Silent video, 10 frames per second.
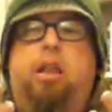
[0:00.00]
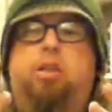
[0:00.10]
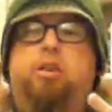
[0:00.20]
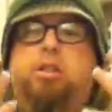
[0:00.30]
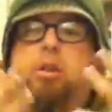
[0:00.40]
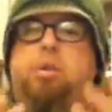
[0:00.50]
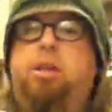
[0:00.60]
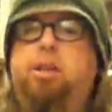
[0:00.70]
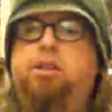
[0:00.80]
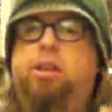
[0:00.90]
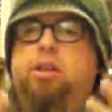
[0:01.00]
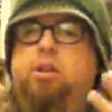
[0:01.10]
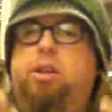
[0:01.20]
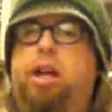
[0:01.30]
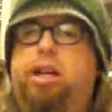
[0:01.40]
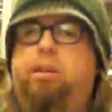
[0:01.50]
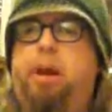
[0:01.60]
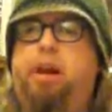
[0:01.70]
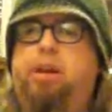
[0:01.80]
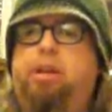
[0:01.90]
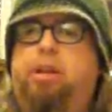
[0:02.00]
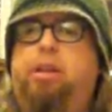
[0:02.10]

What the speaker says: There's so many things I do like about it.